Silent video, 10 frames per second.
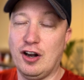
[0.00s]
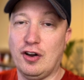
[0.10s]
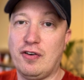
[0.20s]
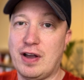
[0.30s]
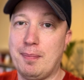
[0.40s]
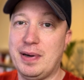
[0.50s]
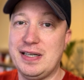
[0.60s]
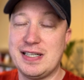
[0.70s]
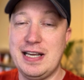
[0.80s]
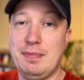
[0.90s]
lot of companies
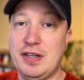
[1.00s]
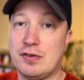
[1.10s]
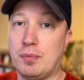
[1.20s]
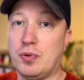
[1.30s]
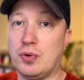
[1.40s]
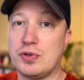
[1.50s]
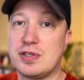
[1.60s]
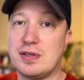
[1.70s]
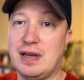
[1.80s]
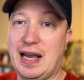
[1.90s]
keep these
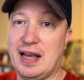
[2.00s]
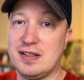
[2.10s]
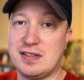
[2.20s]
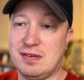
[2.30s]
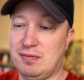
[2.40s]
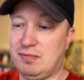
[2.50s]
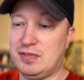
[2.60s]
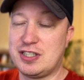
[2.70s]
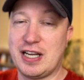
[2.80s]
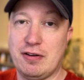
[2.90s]
reports as
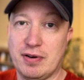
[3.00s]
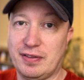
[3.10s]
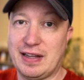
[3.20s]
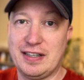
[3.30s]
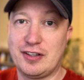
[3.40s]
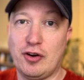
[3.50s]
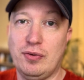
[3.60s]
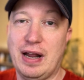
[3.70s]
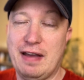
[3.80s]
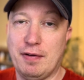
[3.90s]
sacred. They don't
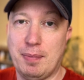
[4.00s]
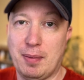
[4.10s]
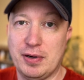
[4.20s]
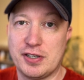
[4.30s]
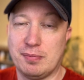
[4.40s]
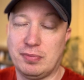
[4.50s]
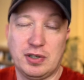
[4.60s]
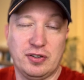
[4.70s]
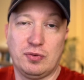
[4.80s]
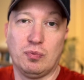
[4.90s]
ever publish them
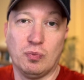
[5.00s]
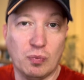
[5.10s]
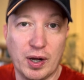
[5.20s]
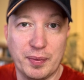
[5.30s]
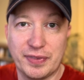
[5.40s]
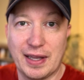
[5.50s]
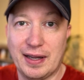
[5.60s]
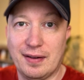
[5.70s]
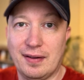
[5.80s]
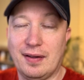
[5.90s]
because why would
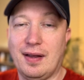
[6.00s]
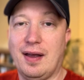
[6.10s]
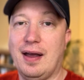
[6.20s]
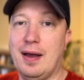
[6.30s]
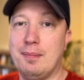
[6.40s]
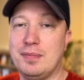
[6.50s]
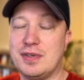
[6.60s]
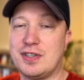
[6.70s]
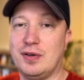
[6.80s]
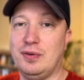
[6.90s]
they?
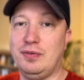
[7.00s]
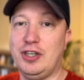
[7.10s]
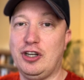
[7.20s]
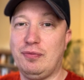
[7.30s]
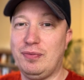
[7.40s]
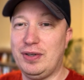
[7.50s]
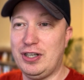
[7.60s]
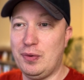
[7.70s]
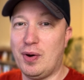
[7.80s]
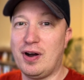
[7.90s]
So
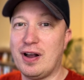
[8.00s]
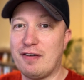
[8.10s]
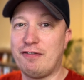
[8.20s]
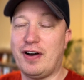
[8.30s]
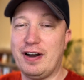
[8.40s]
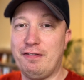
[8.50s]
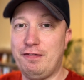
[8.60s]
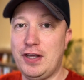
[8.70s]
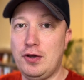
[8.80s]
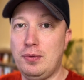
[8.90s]
you are going to find a
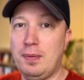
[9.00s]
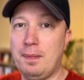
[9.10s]
few,